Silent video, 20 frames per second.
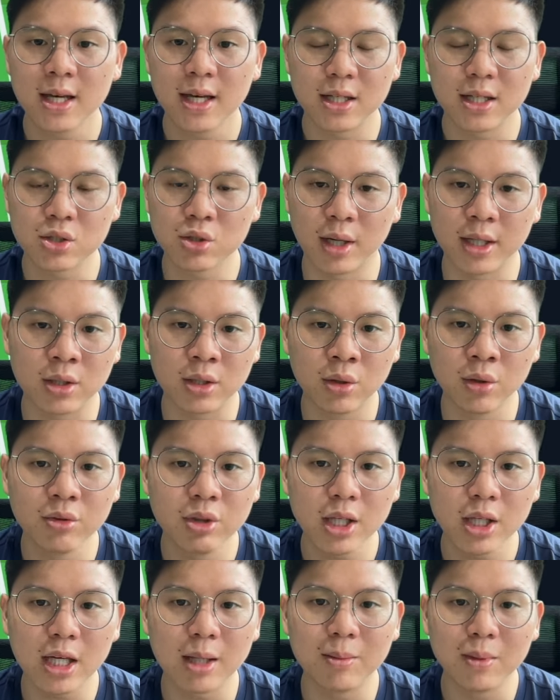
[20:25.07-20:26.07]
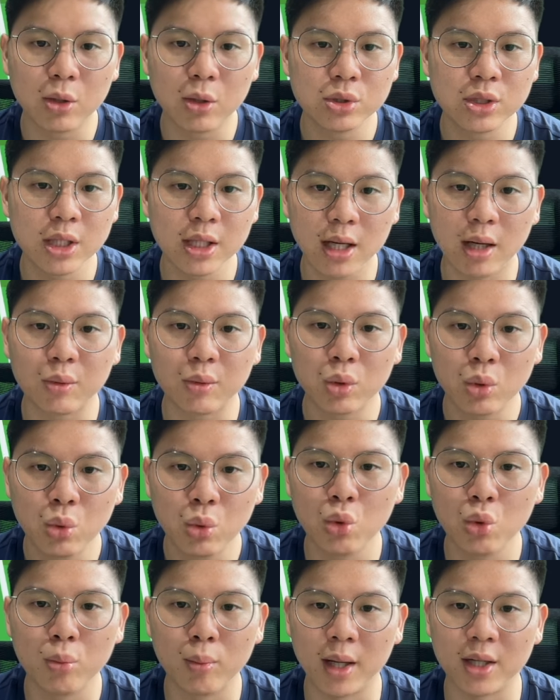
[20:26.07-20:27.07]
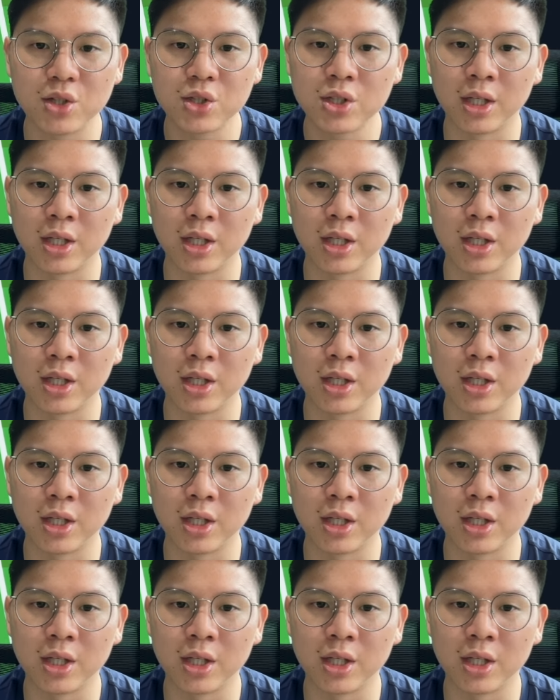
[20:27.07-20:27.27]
so I don't think I'm losing out too much